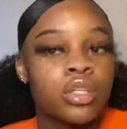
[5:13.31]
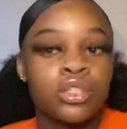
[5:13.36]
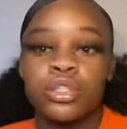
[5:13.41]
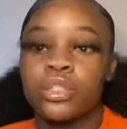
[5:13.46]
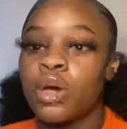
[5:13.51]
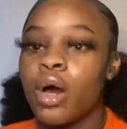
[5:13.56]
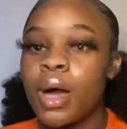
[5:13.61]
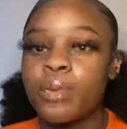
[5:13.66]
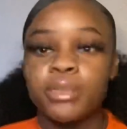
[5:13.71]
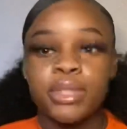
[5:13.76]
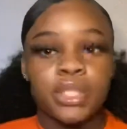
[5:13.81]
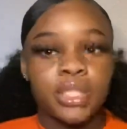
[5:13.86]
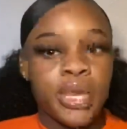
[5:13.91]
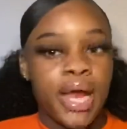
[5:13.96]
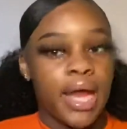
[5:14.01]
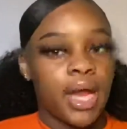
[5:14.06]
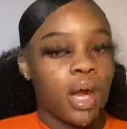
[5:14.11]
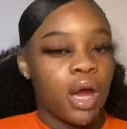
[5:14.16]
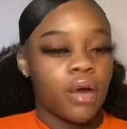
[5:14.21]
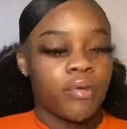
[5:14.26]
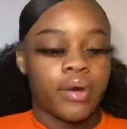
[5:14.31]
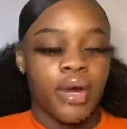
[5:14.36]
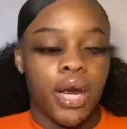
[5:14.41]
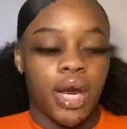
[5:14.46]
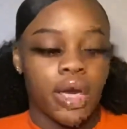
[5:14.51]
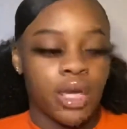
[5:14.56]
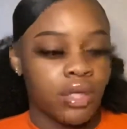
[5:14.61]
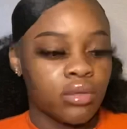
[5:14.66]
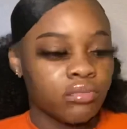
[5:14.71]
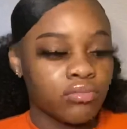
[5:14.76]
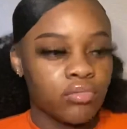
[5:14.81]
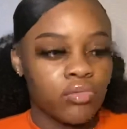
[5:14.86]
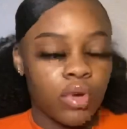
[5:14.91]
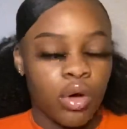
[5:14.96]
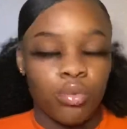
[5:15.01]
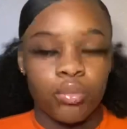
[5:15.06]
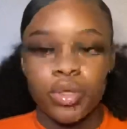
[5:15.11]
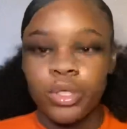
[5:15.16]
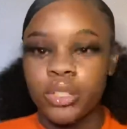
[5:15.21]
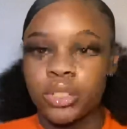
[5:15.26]
So I'm just like, all right,
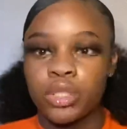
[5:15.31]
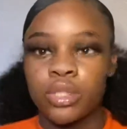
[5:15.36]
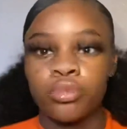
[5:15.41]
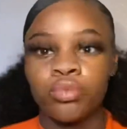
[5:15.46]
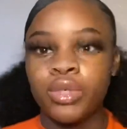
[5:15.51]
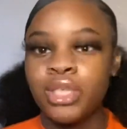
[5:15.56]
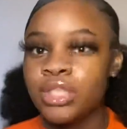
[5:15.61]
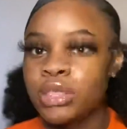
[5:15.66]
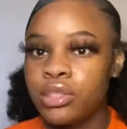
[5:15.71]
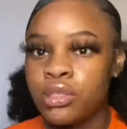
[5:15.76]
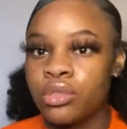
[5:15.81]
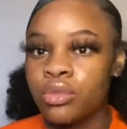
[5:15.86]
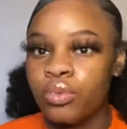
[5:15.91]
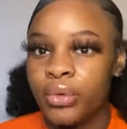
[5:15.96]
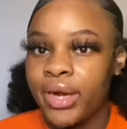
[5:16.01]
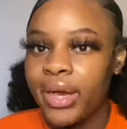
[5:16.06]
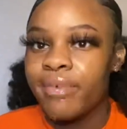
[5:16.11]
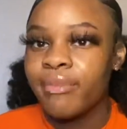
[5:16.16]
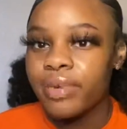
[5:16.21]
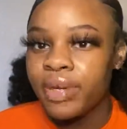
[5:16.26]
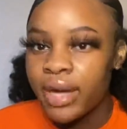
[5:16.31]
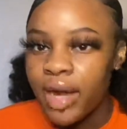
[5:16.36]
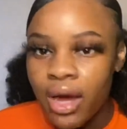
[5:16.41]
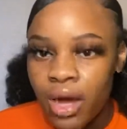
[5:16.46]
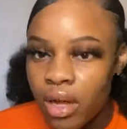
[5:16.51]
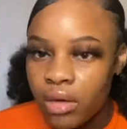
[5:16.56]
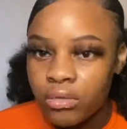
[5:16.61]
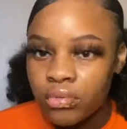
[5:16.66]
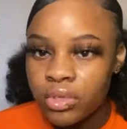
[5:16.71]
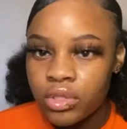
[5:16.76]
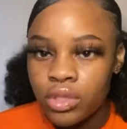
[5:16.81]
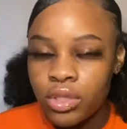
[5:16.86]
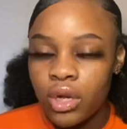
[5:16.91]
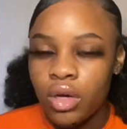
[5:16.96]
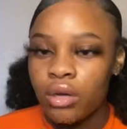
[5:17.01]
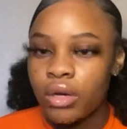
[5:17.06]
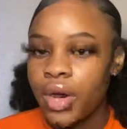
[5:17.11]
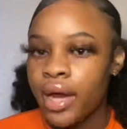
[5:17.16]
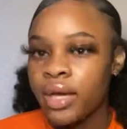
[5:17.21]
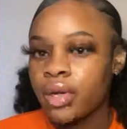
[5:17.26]
well, we just do whatever in the house, you
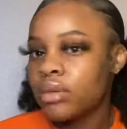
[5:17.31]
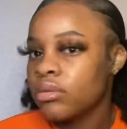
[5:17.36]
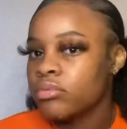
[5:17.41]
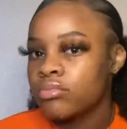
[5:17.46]
know, like.